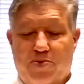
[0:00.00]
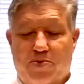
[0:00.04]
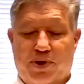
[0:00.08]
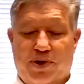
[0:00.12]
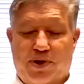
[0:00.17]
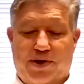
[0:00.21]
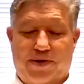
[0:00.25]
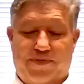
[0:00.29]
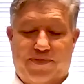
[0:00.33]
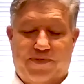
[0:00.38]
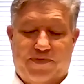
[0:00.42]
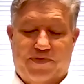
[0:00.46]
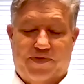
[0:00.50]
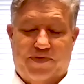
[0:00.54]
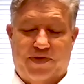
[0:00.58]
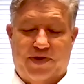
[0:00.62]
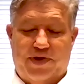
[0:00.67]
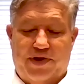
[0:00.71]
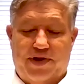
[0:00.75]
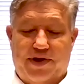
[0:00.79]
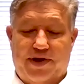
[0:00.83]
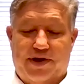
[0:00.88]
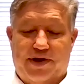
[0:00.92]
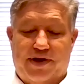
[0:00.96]
but
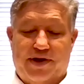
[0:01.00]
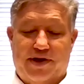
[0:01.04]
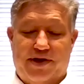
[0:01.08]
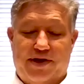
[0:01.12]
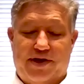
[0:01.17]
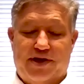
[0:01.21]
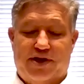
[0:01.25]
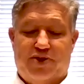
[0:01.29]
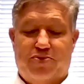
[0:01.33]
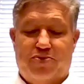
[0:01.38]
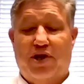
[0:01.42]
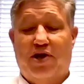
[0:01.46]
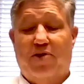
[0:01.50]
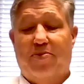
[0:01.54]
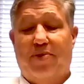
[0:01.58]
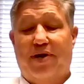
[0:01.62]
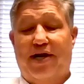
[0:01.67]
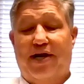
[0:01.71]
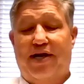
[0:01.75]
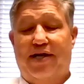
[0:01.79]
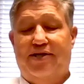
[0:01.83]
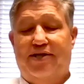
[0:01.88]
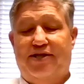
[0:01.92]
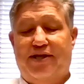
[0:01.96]
it, it's been
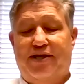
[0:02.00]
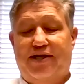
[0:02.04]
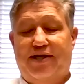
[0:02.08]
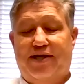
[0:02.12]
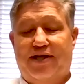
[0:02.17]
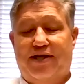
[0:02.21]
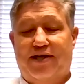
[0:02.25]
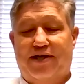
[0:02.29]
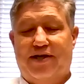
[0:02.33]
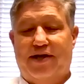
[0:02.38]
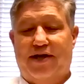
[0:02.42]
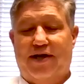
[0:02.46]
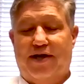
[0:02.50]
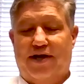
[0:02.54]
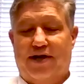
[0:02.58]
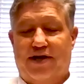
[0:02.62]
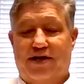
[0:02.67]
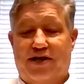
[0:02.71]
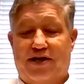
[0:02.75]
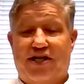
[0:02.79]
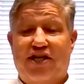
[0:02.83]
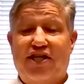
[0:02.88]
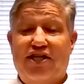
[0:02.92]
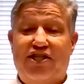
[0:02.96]
amazing, and it, and
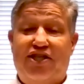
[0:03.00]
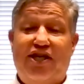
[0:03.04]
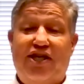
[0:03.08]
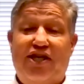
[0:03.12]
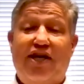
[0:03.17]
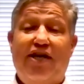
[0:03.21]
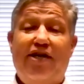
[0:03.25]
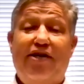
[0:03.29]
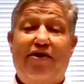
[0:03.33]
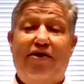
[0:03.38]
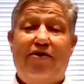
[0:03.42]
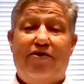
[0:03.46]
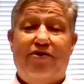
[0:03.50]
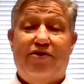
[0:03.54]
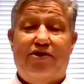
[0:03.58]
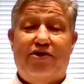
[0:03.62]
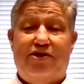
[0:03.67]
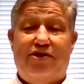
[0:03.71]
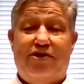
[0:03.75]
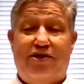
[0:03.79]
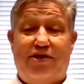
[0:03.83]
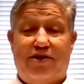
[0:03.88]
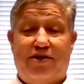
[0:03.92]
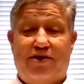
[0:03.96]
it
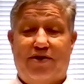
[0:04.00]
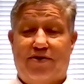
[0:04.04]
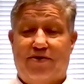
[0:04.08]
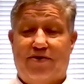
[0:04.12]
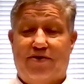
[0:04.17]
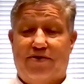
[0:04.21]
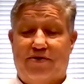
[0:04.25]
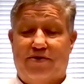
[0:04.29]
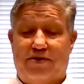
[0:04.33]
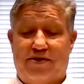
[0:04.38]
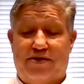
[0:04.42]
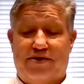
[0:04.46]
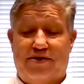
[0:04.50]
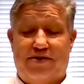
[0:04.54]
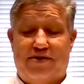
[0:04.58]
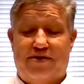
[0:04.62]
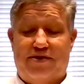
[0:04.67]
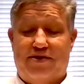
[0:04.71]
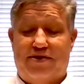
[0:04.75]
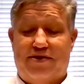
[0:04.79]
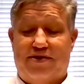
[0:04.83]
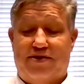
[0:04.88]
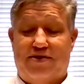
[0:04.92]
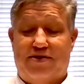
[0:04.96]
continues to,
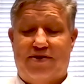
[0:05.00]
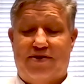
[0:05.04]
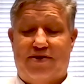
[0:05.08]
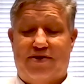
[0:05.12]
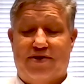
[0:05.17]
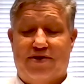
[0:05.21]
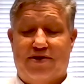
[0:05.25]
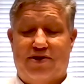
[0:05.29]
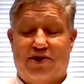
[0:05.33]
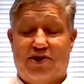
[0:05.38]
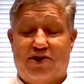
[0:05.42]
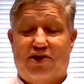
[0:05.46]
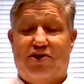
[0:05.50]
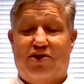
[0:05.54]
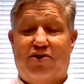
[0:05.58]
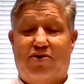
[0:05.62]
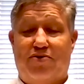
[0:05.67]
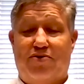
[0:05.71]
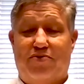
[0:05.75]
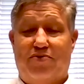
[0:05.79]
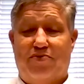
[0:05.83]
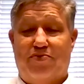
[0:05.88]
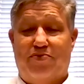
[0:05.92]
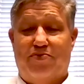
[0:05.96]
to
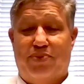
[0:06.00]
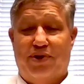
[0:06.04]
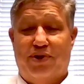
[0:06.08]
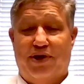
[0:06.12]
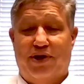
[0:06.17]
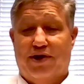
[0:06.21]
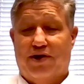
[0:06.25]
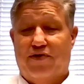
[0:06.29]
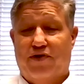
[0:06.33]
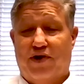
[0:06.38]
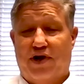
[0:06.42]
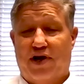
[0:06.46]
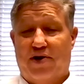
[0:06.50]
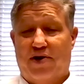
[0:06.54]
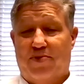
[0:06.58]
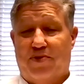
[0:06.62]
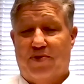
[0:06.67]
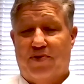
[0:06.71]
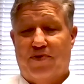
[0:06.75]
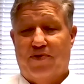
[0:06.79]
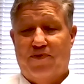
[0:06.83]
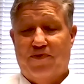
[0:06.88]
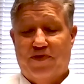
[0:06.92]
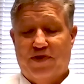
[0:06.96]
just be
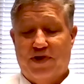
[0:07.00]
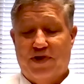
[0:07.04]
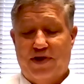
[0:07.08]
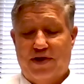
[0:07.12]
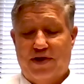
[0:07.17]
incredible.